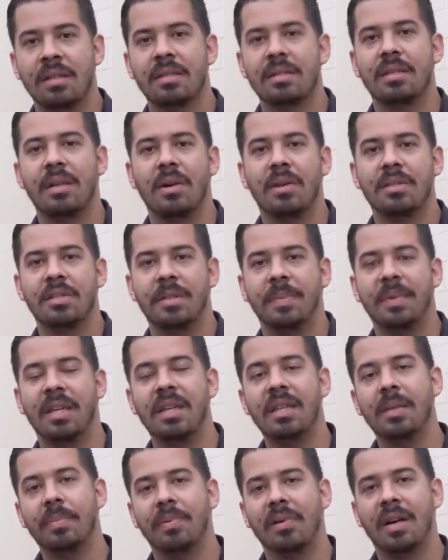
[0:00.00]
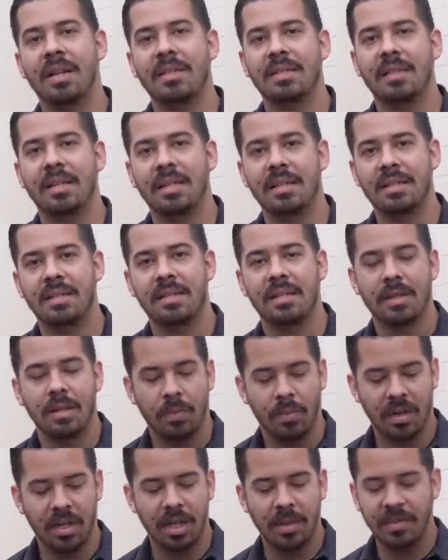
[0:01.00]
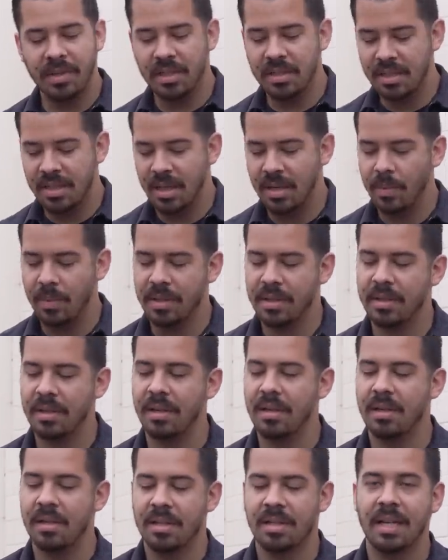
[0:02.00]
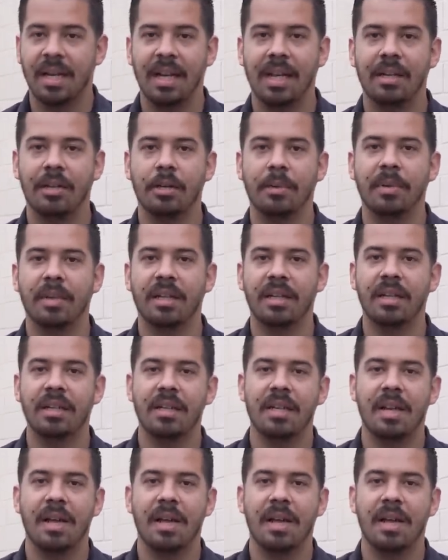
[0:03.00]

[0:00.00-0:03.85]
So to begin the process, we're gonna be using it with our clay lubricant.